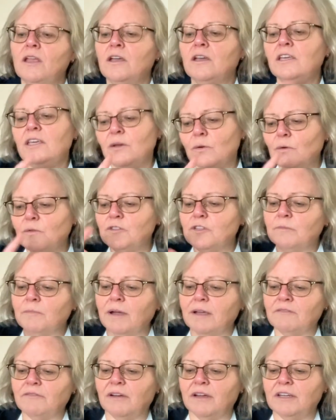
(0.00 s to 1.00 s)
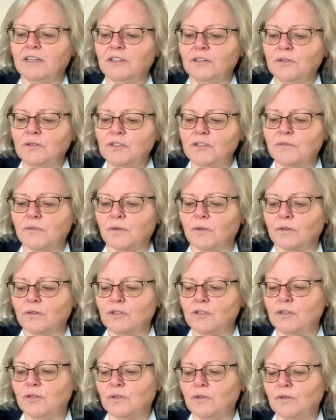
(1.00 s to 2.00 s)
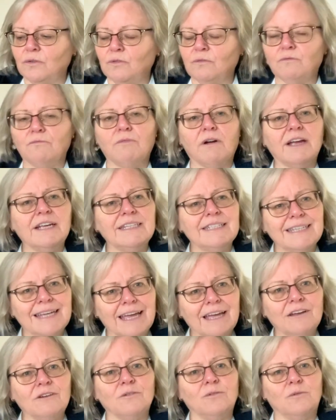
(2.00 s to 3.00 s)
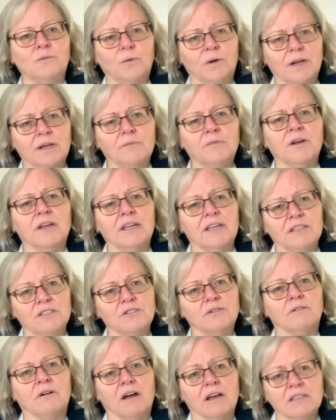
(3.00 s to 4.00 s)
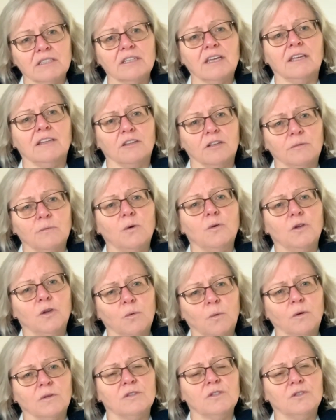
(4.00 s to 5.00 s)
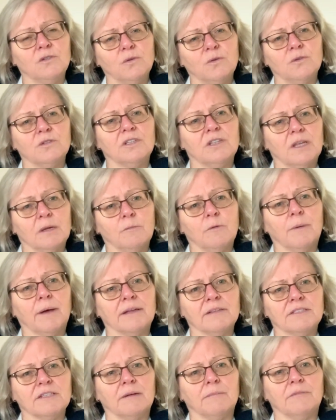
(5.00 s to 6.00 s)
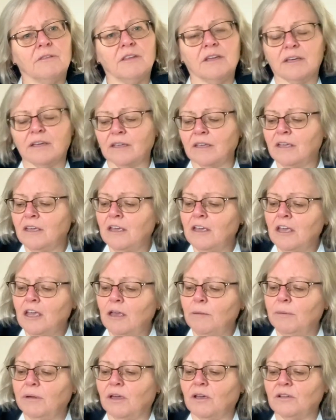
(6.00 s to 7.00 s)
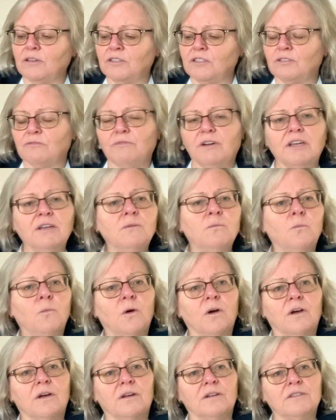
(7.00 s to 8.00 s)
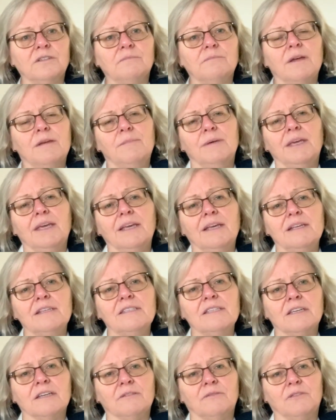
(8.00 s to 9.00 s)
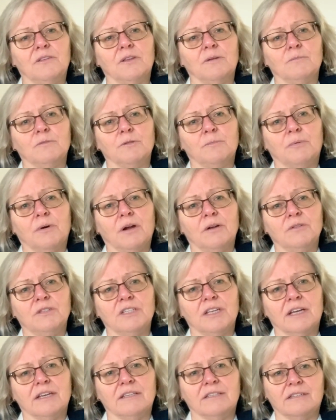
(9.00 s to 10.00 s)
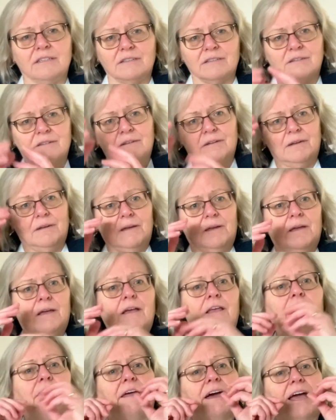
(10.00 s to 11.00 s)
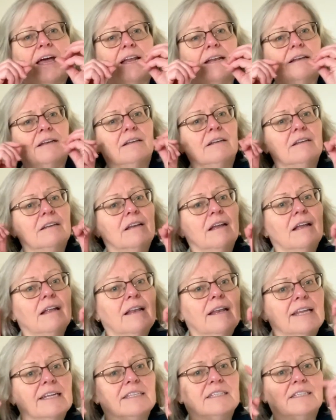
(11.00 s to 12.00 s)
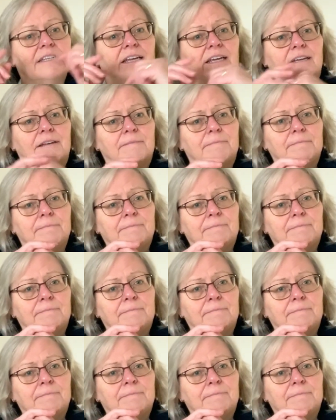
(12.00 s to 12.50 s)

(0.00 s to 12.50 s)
You also might find it useful to write down whatever it is you're asking them or you want to talk to them about something, because the written word may be easier for them to process than listening.